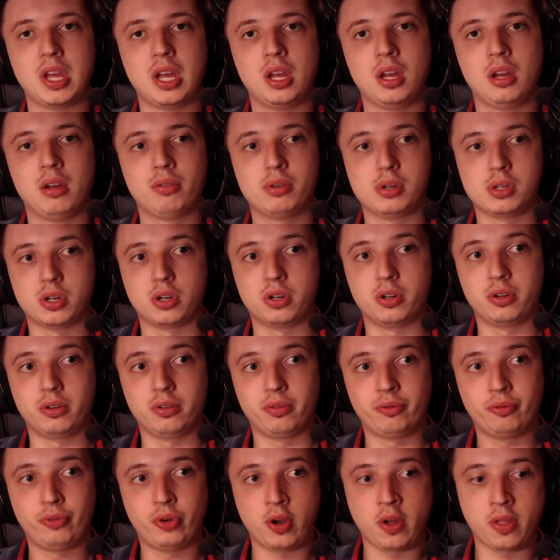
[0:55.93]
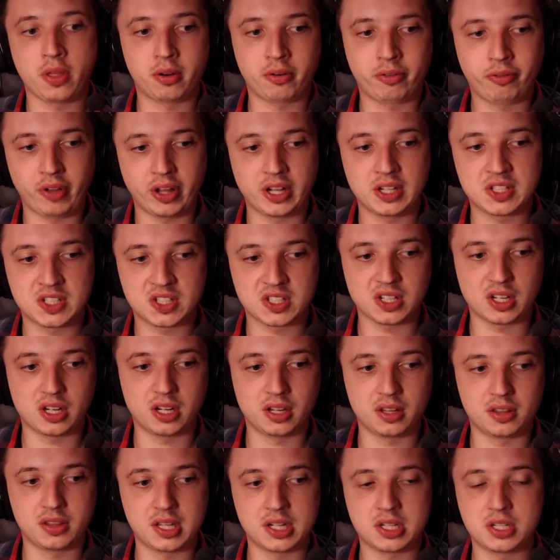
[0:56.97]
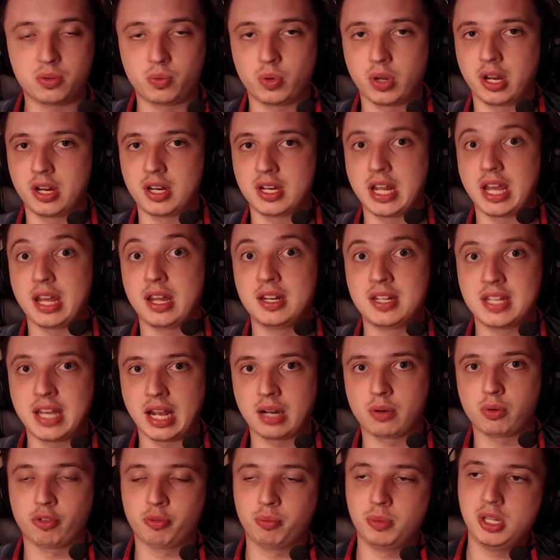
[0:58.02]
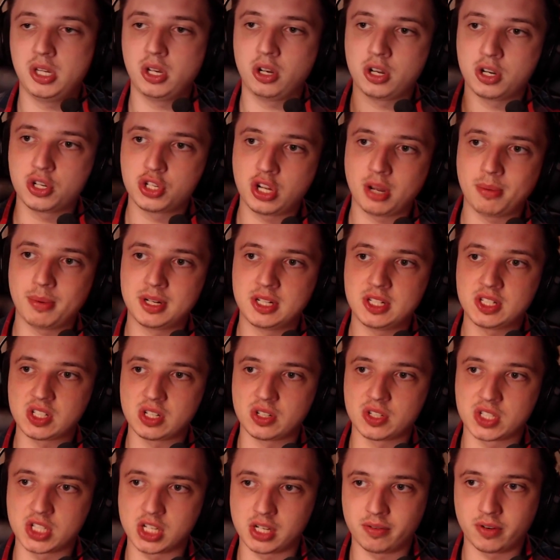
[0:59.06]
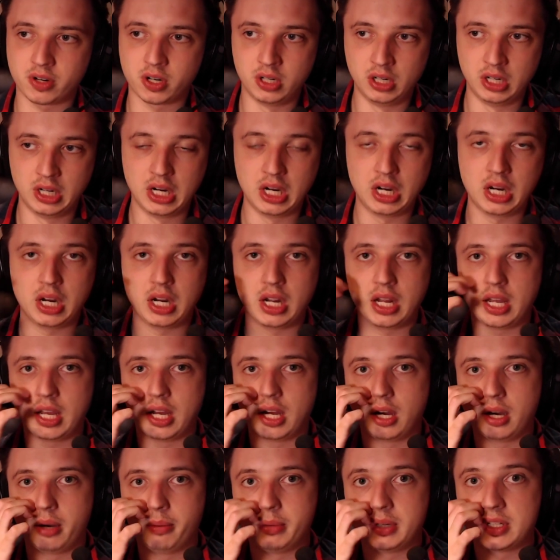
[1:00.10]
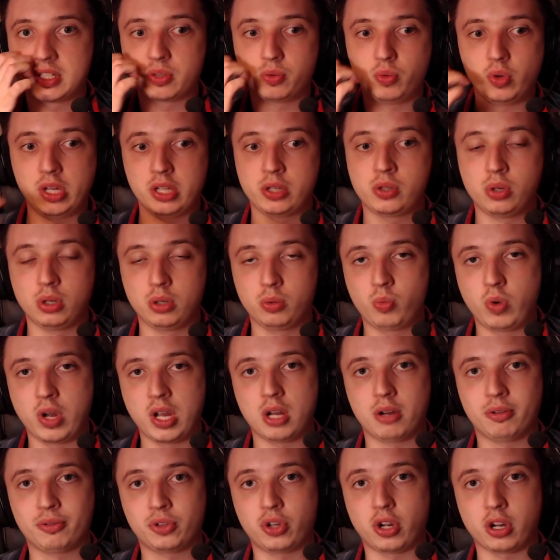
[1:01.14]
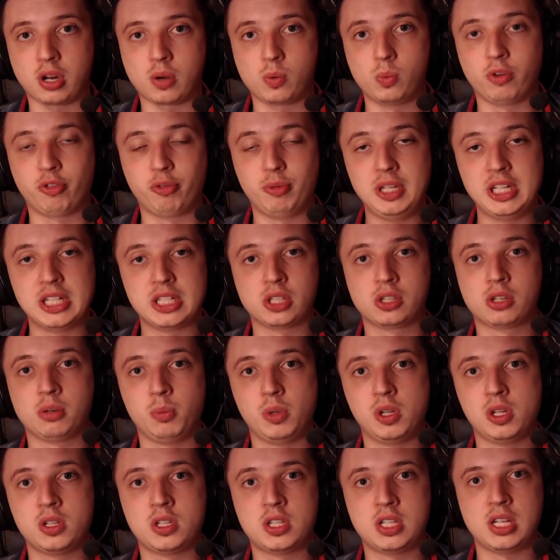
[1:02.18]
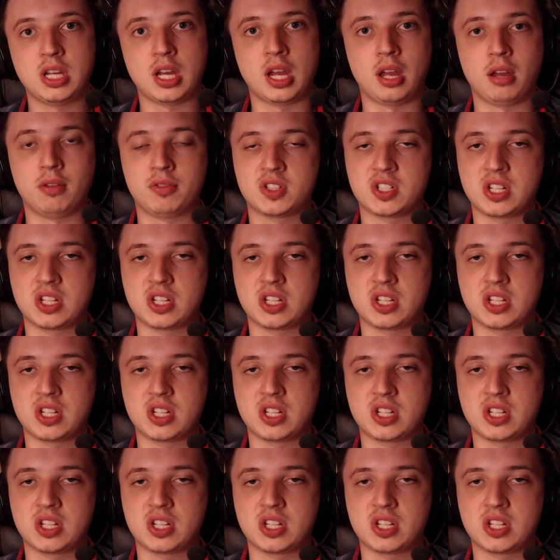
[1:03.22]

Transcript: for further things that you want to interact with me, you can join my Discord server. It's a really cool way of talking with me in the community. I have